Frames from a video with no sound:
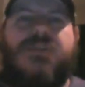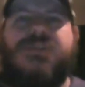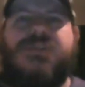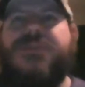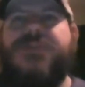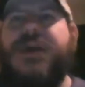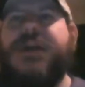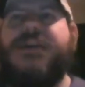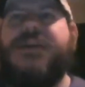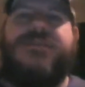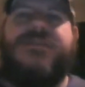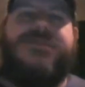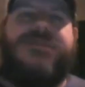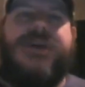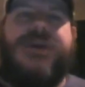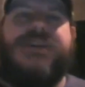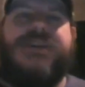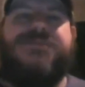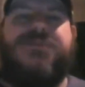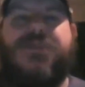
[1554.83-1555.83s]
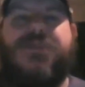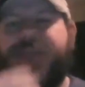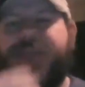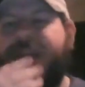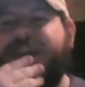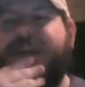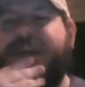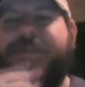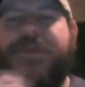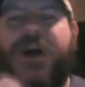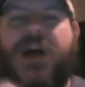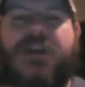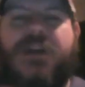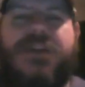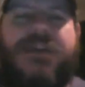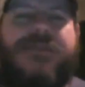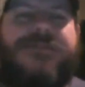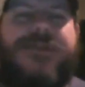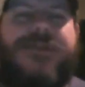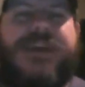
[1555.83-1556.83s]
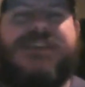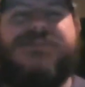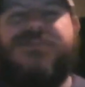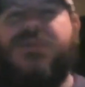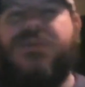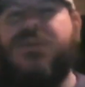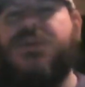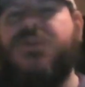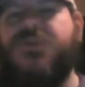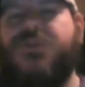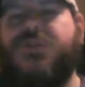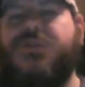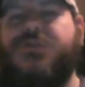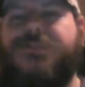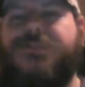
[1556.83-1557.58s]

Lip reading: is making a Facebook. They kept calling it a Facebook group,